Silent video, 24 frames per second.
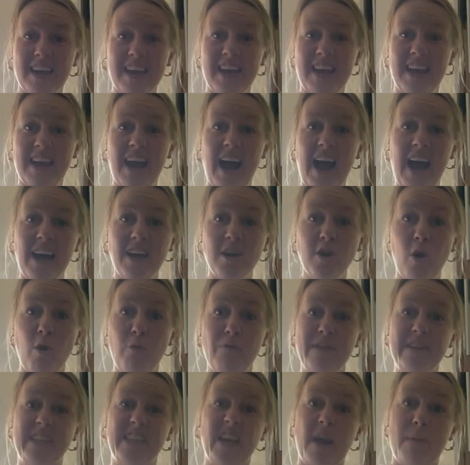key, I know if
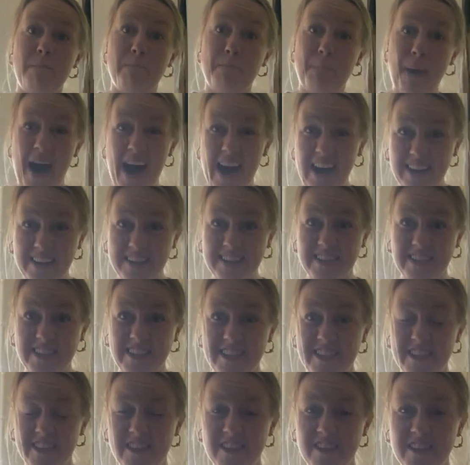it's a
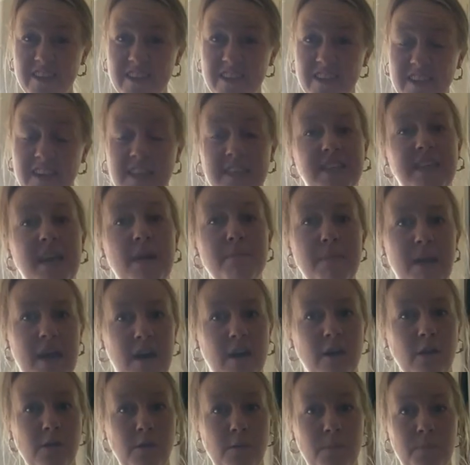box, it's a
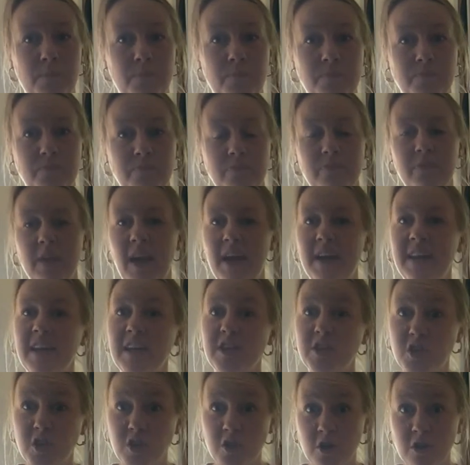male, and a
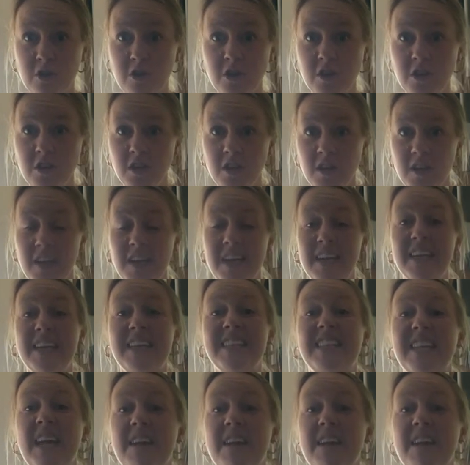circle is